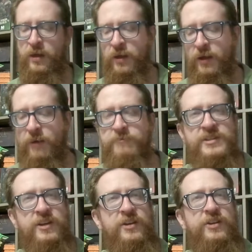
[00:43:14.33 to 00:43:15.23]
I
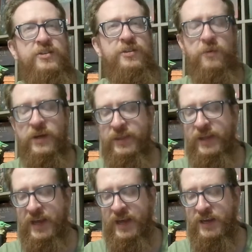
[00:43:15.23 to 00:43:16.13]
wasn't going to do the one
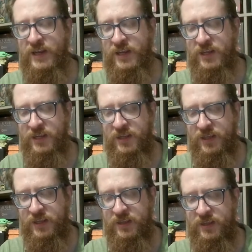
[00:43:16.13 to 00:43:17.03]
that added in
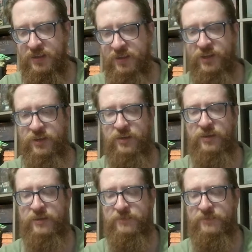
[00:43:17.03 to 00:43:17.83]
like the little